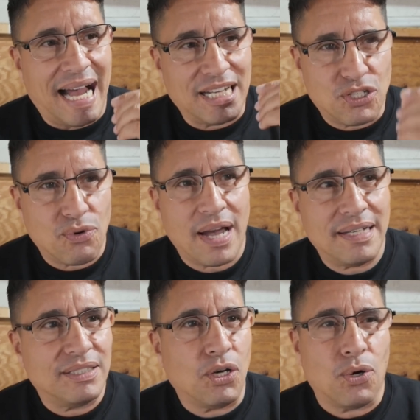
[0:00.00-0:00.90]
I try
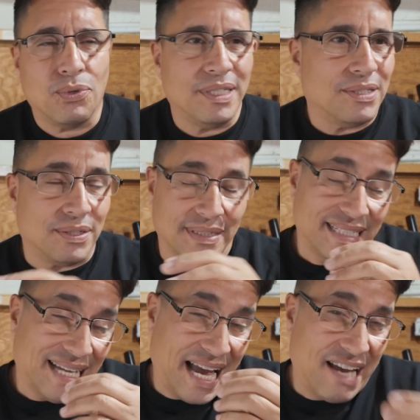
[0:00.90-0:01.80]
to go either.
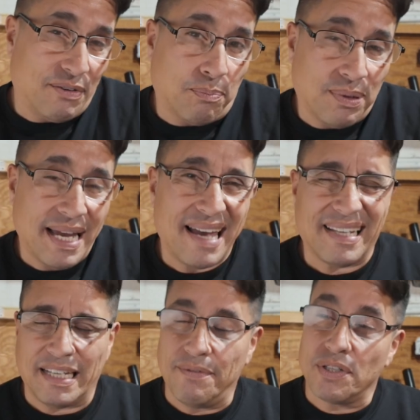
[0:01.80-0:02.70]
I have a plan,
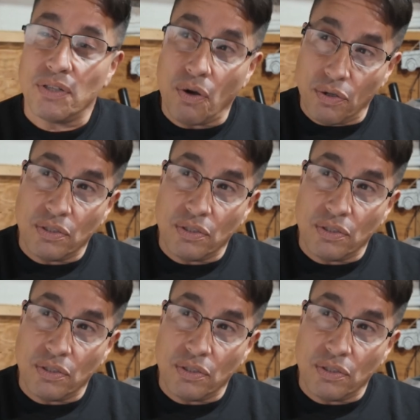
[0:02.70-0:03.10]
like if it's